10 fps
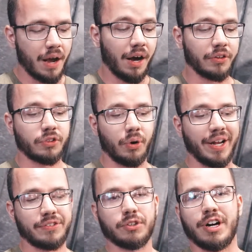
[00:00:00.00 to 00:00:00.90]
So
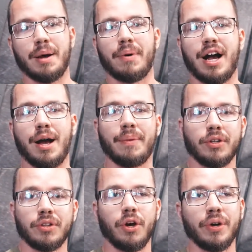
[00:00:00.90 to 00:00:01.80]
Instagram, I'm
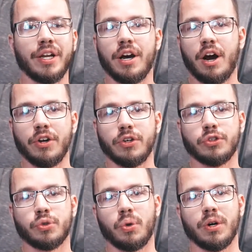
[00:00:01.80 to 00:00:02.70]

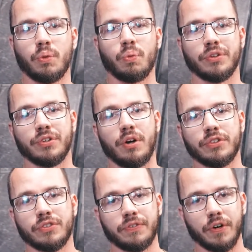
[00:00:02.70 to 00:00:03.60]

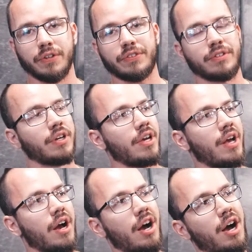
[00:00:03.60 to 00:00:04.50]
Logan_results first.
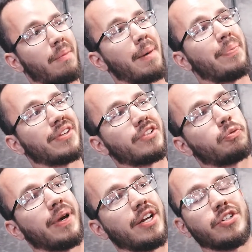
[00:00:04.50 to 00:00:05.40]
My
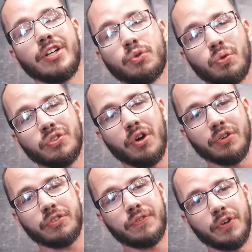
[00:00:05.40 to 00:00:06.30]
business page is
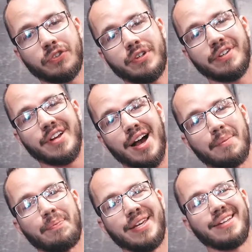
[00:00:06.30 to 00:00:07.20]

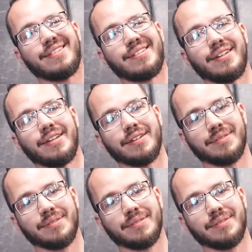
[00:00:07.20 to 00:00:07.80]
resultsfirst.pt.